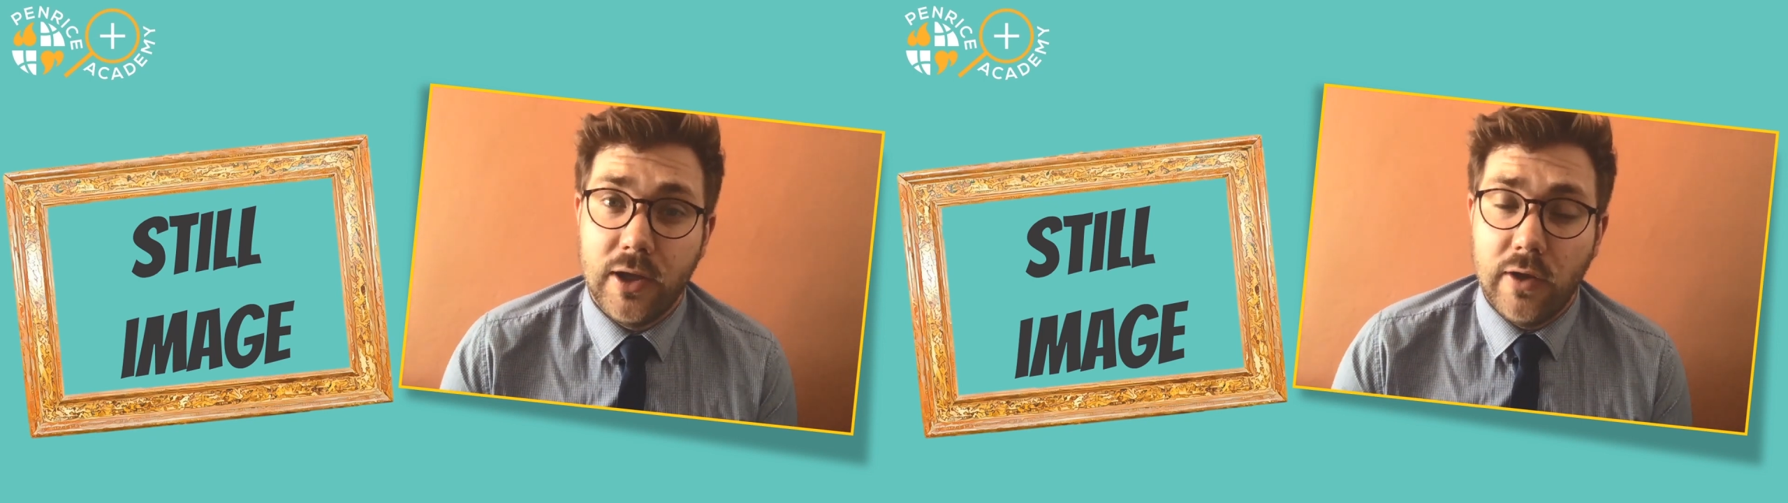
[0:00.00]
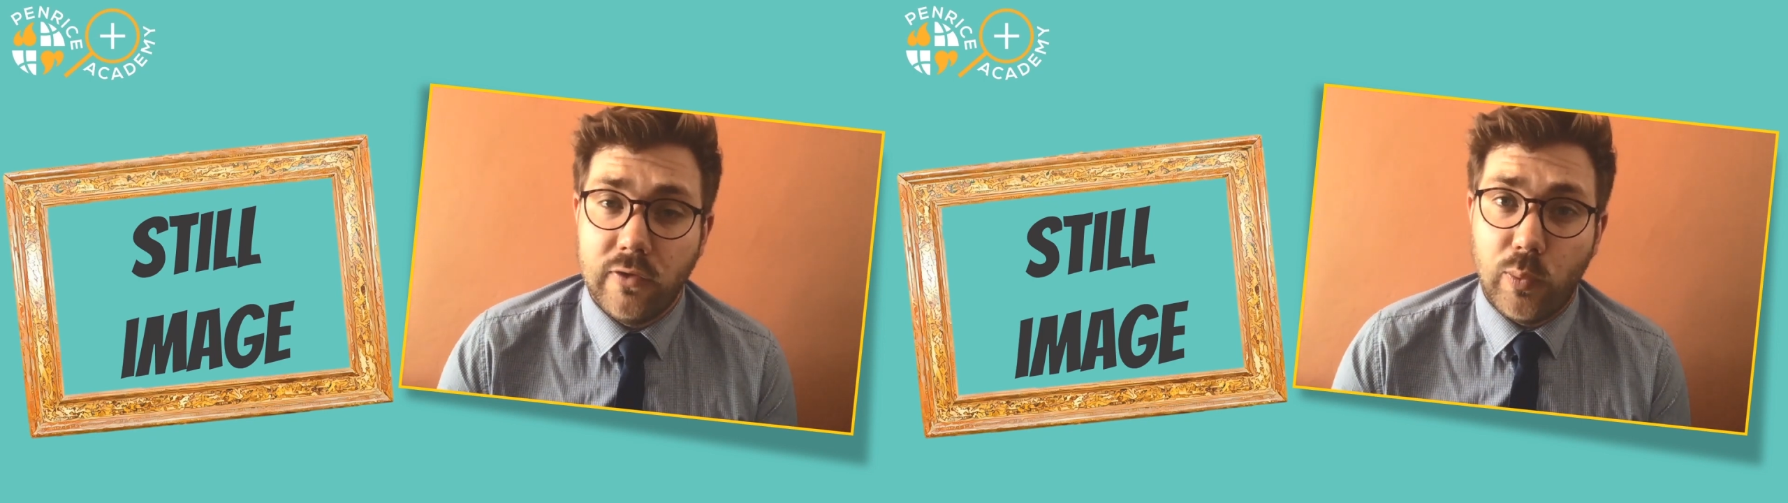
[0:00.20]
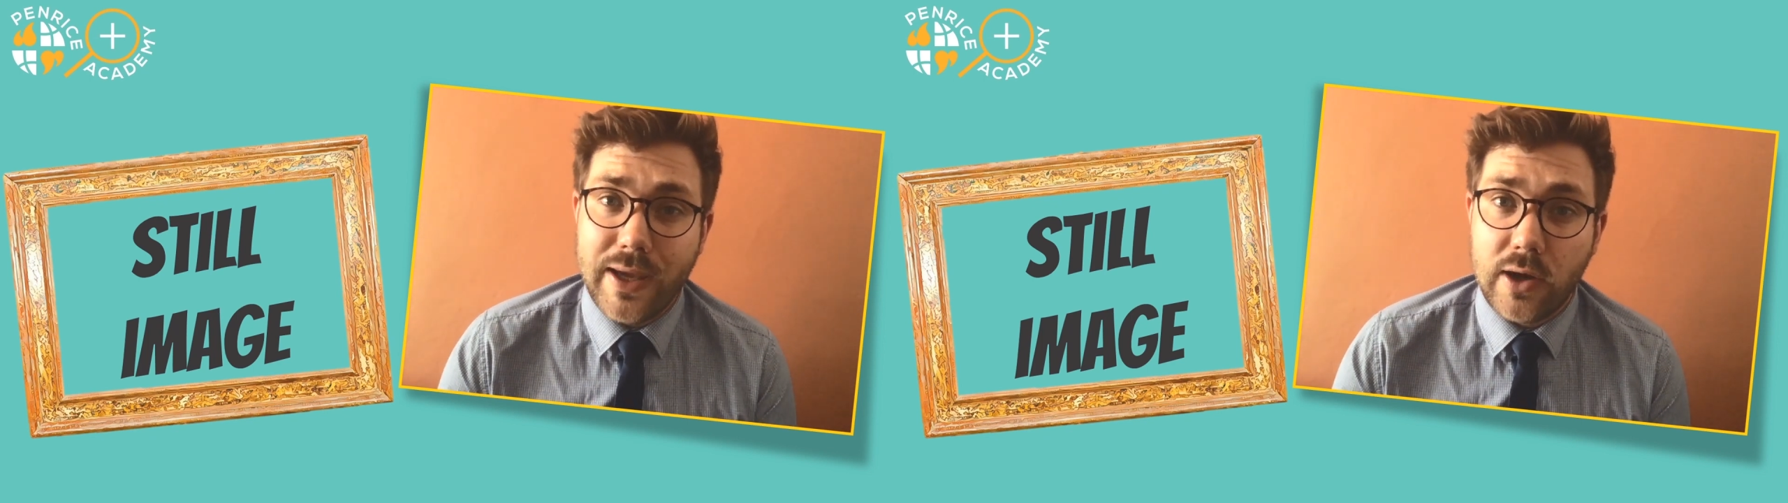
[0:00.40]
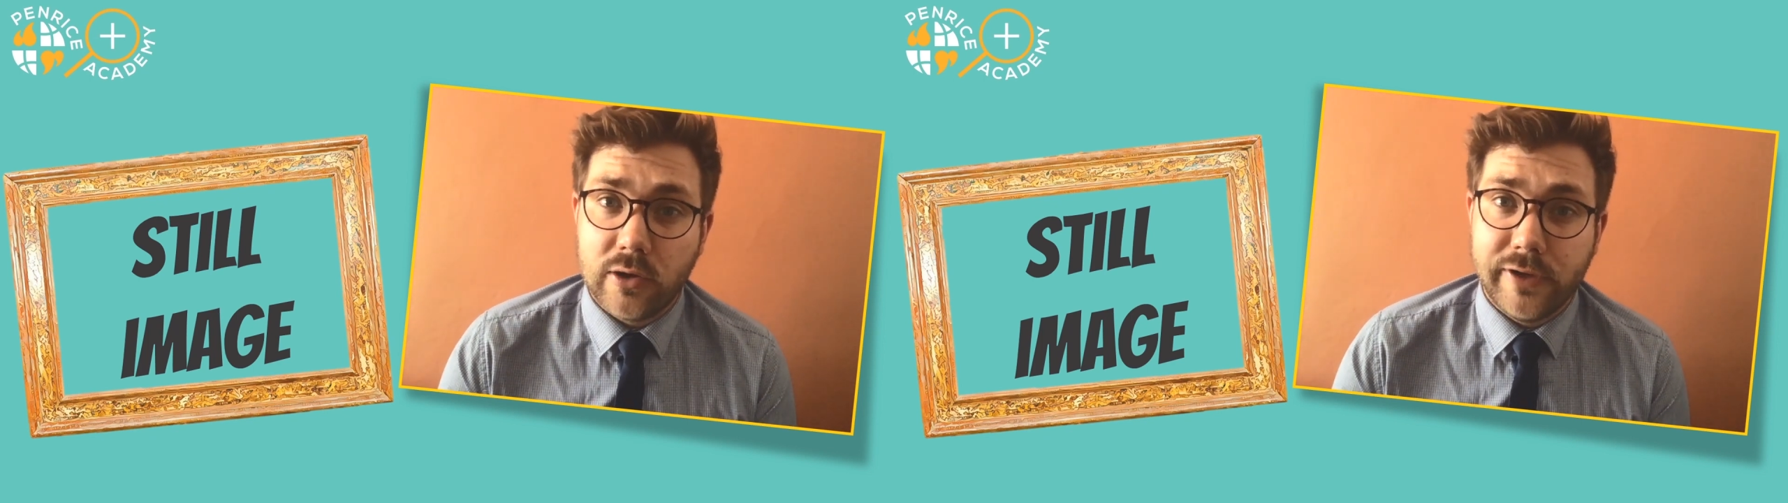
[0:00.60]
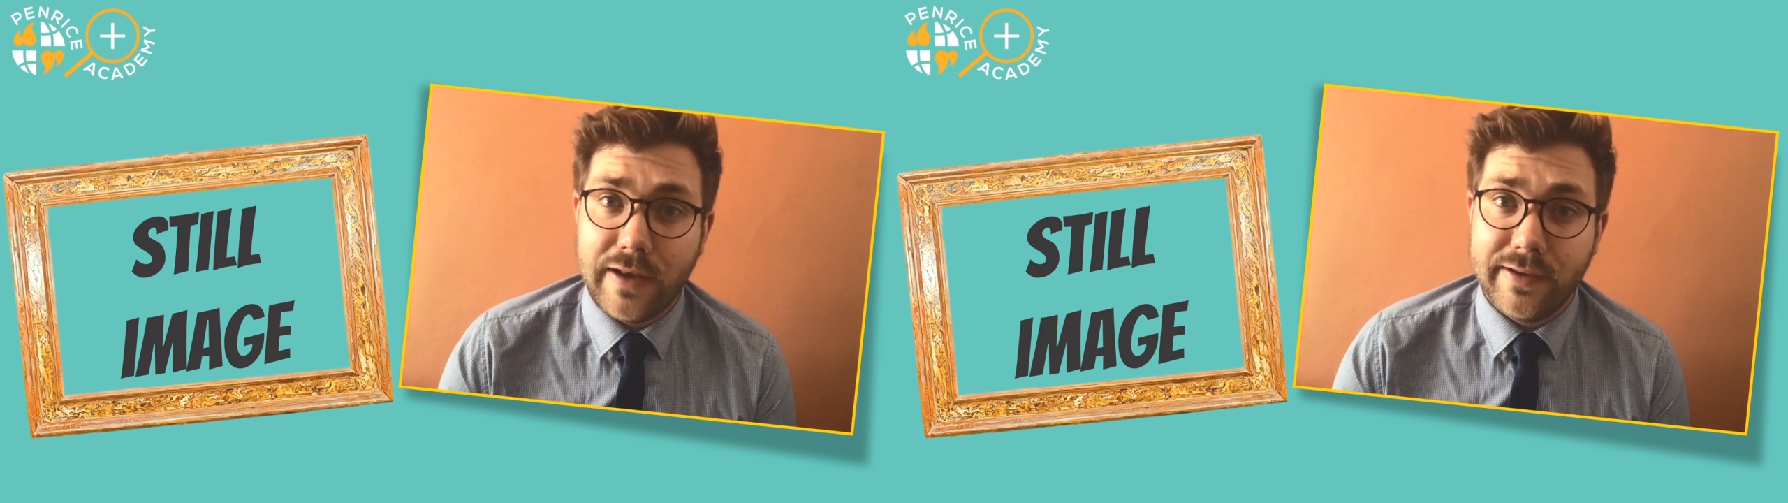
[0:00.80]
So we are
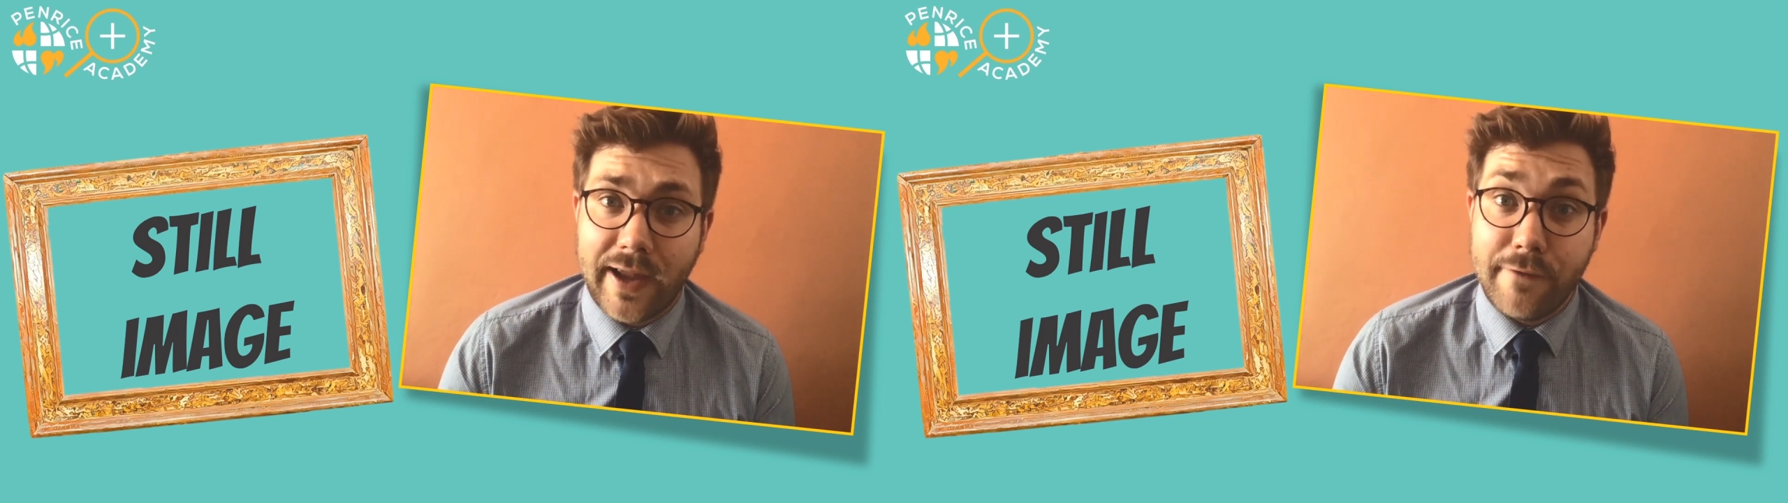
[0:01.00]
creating a